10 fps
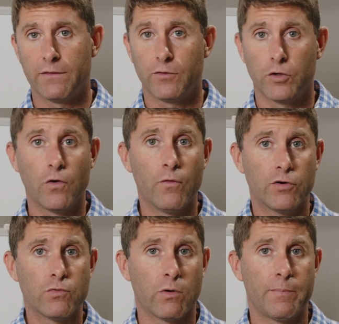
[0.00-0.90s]
If you're over
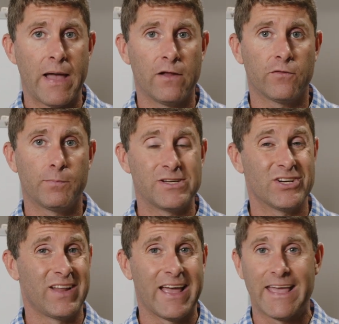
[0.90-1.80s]
two hundred pounds, but
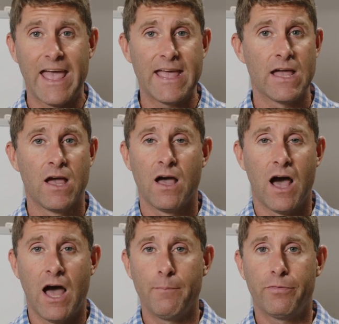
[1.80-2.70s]
you're like, hey,
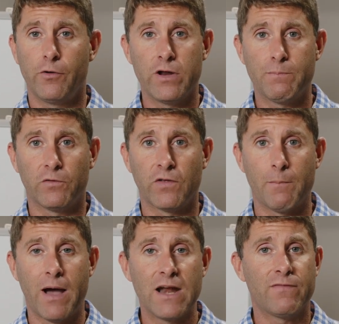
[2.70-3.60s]
I'm thirty
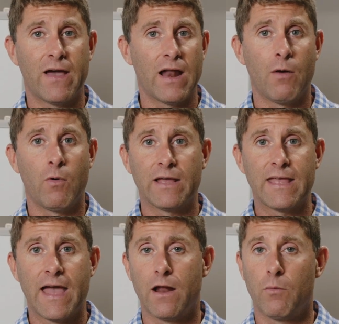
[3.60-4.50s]
percent body fat, I want to
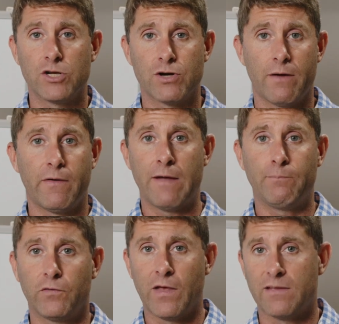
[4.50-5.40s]
get, I want to drop five
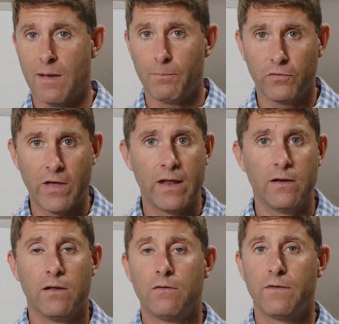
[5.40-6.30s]
percent, ten percent,
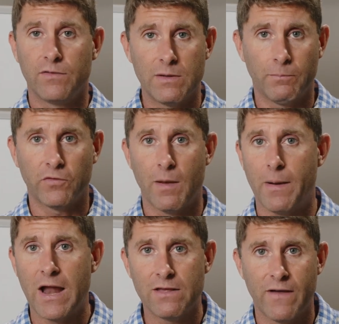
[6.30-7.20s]
fifteen percent
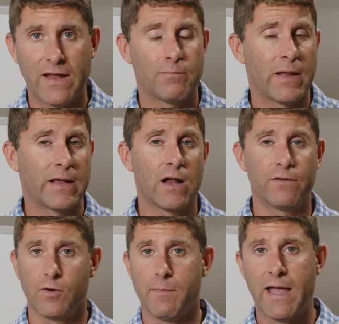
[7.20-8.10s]
body fat, depending on
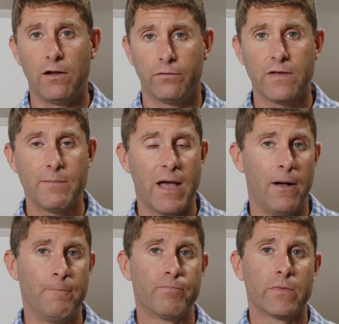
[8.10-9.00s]
if you're male or female,